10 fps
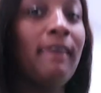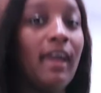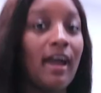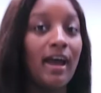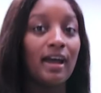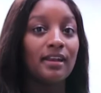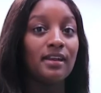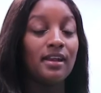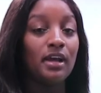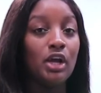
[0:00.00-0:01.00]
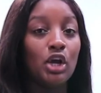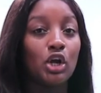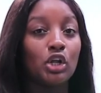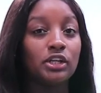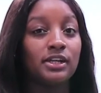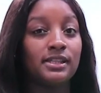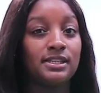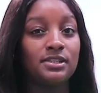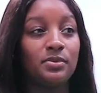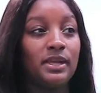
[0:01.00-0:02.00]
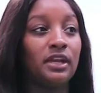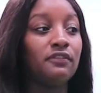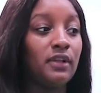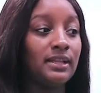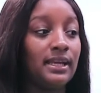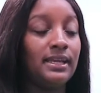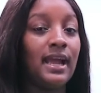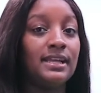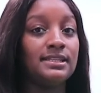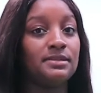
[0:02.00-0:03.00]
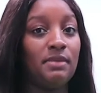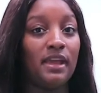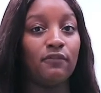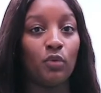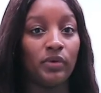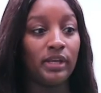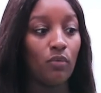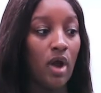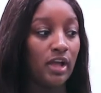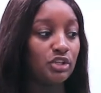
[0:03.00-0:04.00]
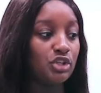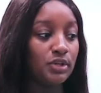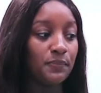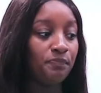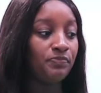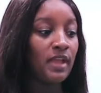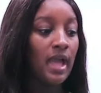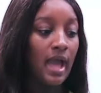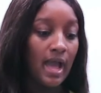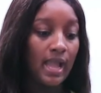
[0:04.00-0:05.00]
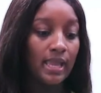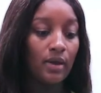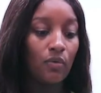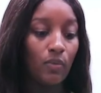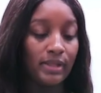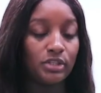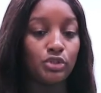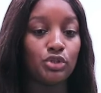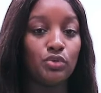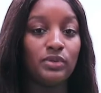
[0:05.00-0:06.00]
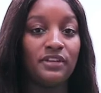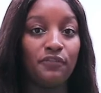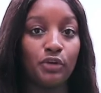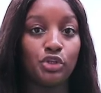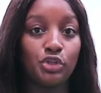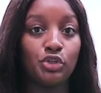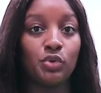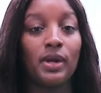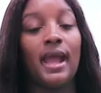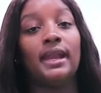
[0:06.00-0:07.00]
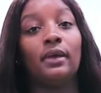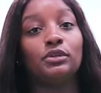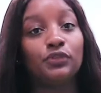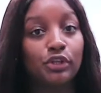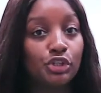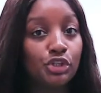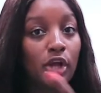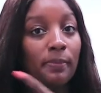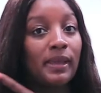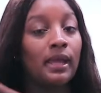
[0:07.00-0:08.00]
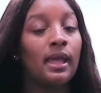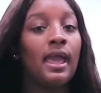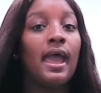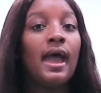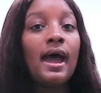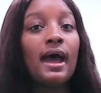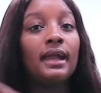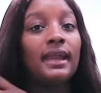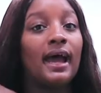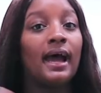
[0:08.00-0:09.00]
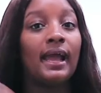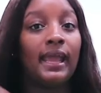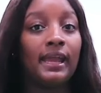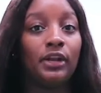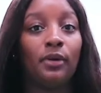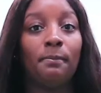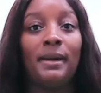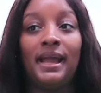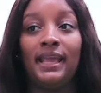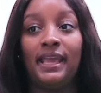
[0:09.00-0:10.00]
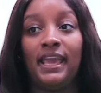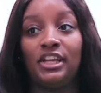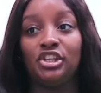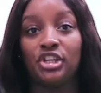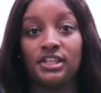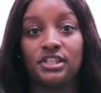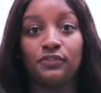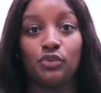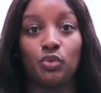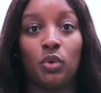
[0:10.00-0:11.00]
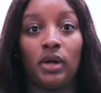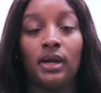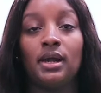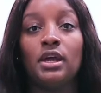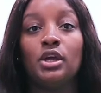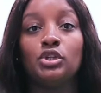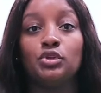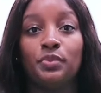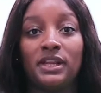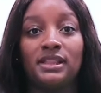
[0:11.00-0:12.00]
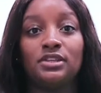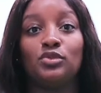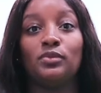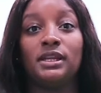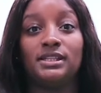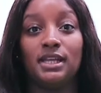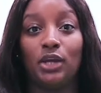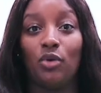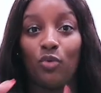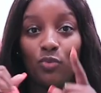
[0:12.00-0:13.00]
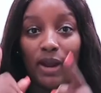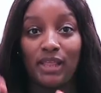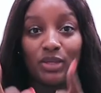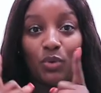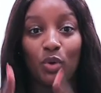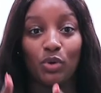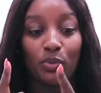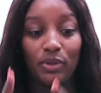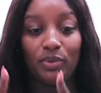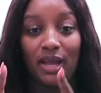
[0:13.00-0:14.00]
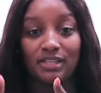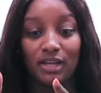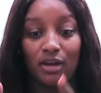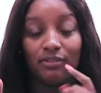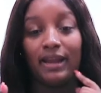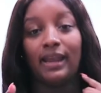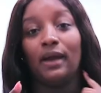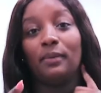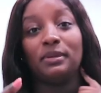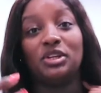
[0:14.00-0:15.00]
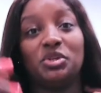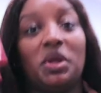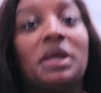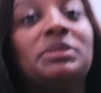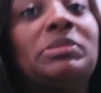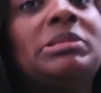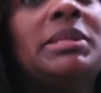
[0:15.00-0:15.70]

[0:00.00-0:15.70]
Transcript: and earlier this week in a vlog that you guys may have already watched, I went to the furniture store and I was furniture shopping and I ended up buying a chest of drawer to put in this room and it's gonna go right in the corner where you guys are right now. I'm gonna show you guys what's